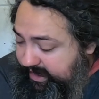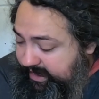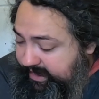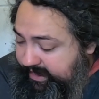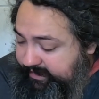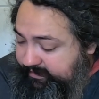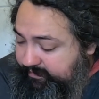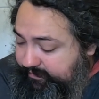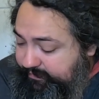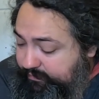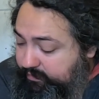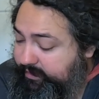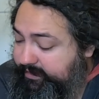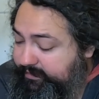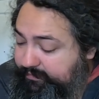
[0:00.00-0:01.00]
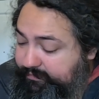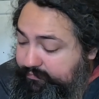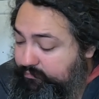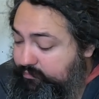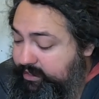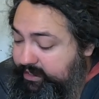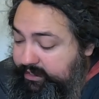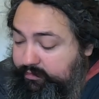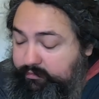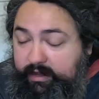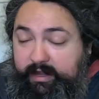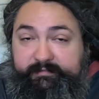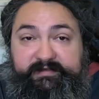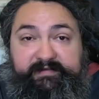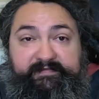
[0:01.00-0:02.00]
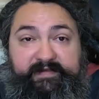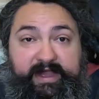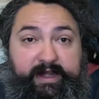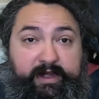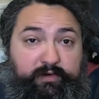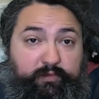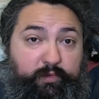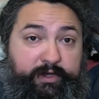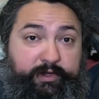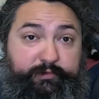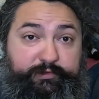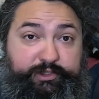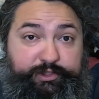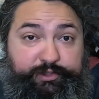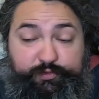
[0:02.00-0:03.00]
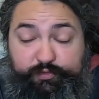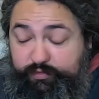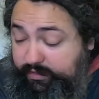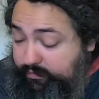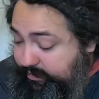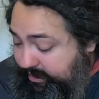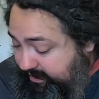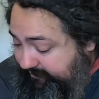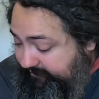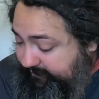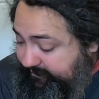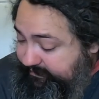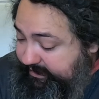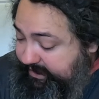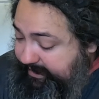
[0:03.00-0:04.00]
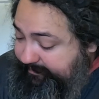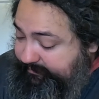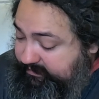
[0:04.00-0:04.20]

and 33 grams of fat out of 102 that we have for today.